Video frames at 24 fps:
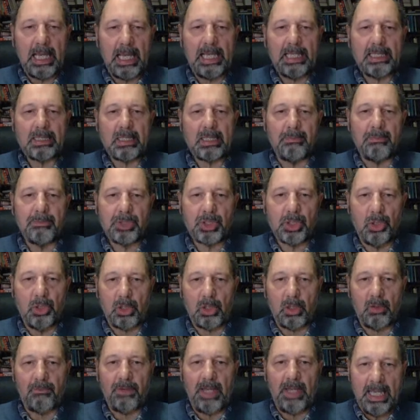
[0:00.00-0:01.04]
a some sort
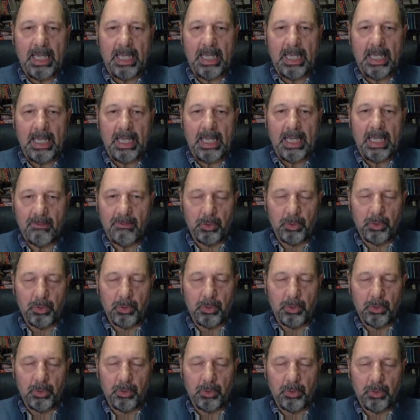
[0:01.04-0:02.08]
of
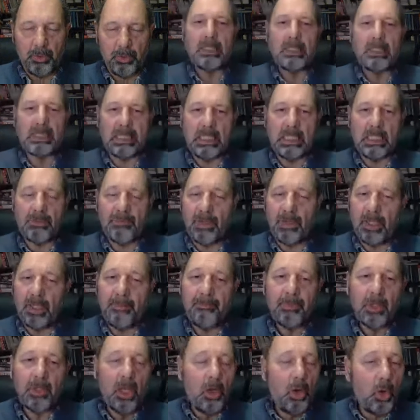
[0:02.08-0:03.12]
enforceable ceasefire
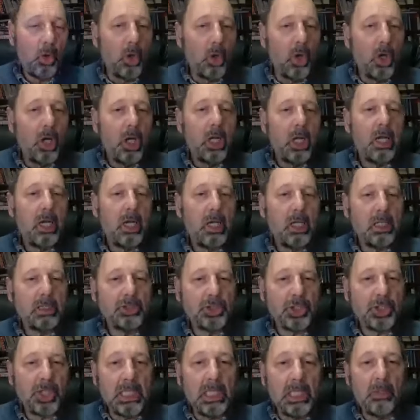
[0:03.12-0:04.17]
or a
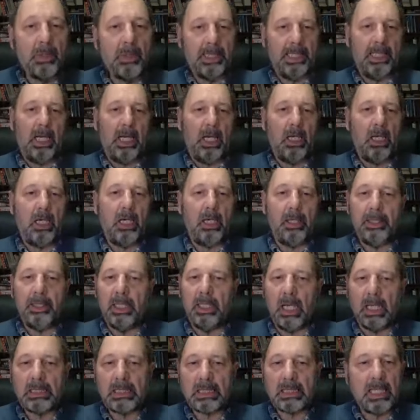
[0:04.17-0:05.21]
genuine. You know, as
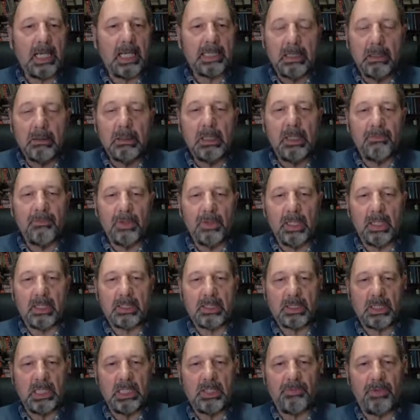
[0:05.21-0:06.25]
I say, I don't even think a
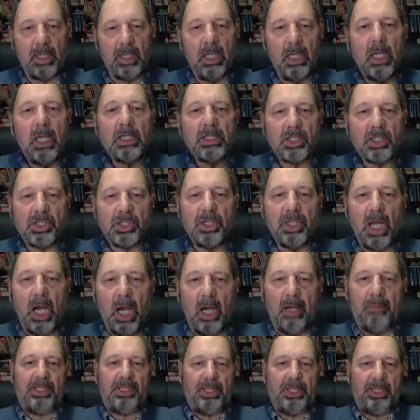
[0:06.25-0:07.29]
ceasefire, just an
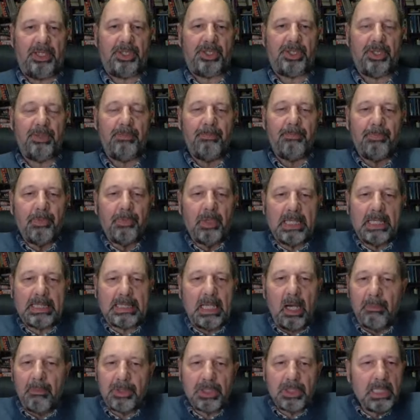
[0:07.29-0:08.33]
armistice. There's,
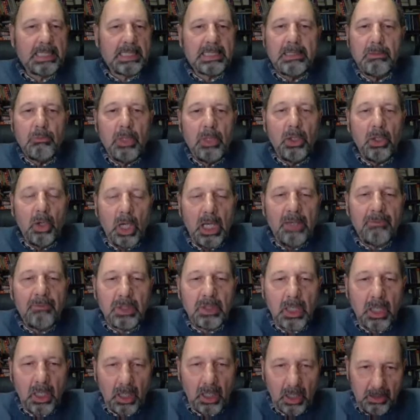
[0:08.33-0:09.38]
there's, we're not even
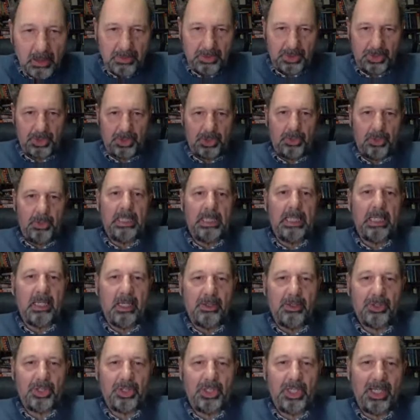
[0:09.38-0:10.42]
close to a
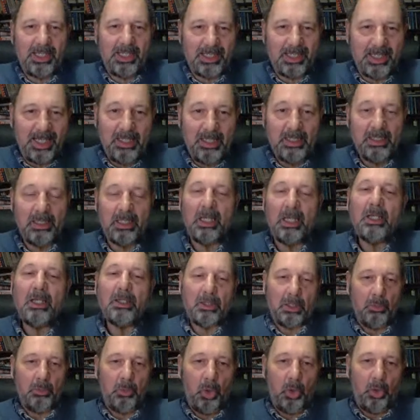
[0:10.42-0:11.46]
negotiated end
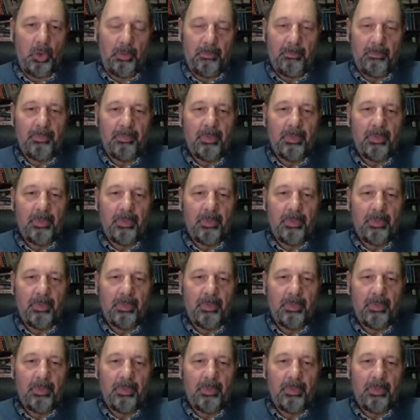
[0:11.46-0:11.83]
to the war,